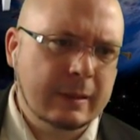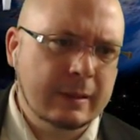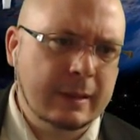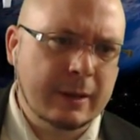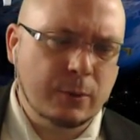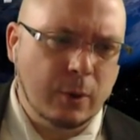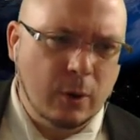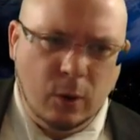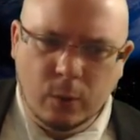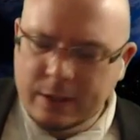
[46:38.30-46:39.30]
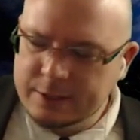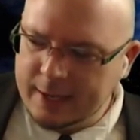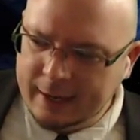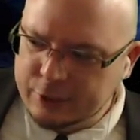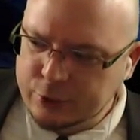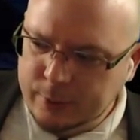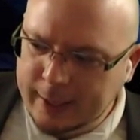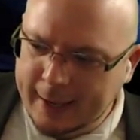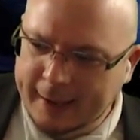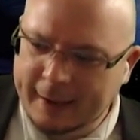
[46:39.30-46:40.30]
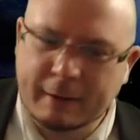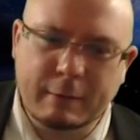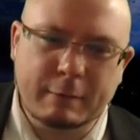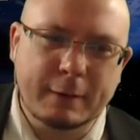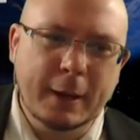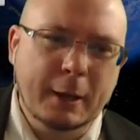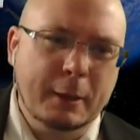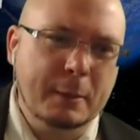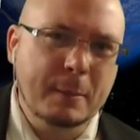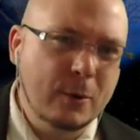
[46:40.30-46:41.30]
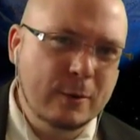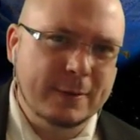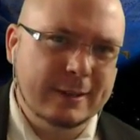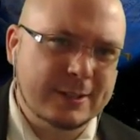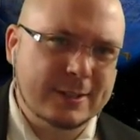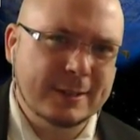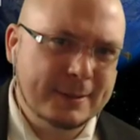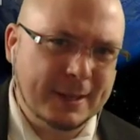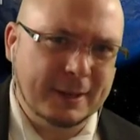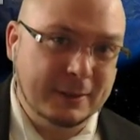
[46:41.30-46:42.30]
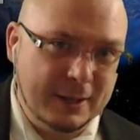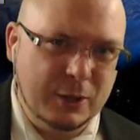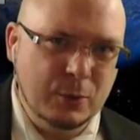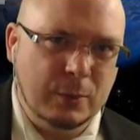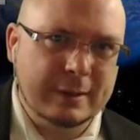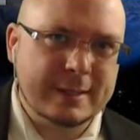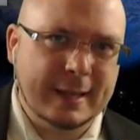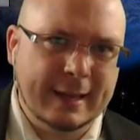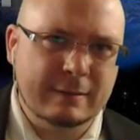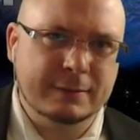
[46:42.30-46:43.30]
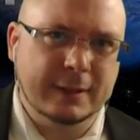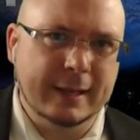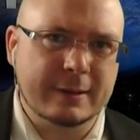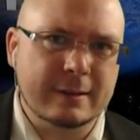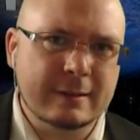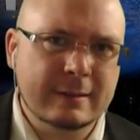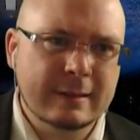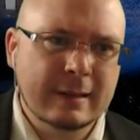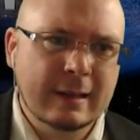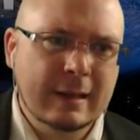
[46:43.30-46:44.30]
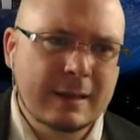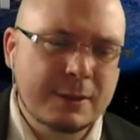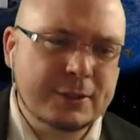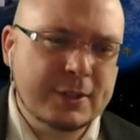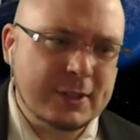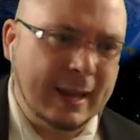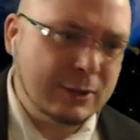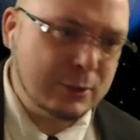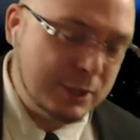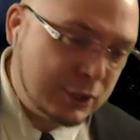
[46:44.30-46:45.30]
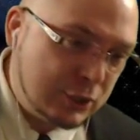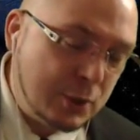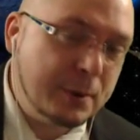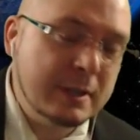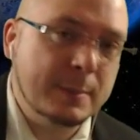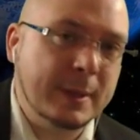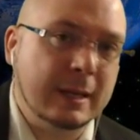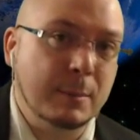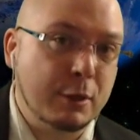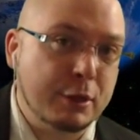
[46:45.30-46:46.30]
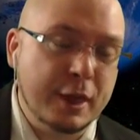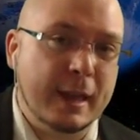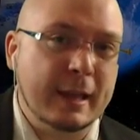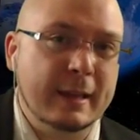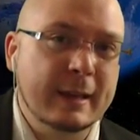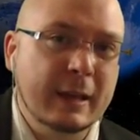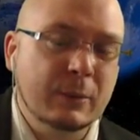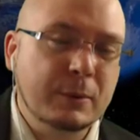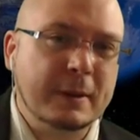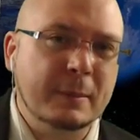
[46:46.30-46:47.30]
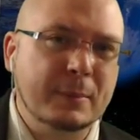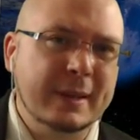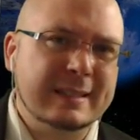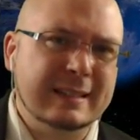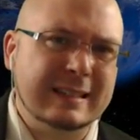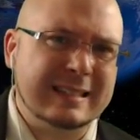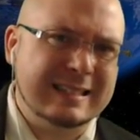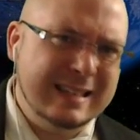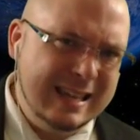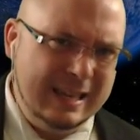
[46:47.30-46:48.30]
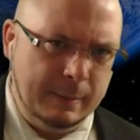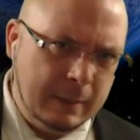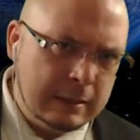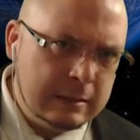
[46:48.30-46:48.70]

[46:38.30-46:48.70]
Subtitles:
They don't always actually have the movies that you want to have later. This is actually starting to become a thing with companies like Steam.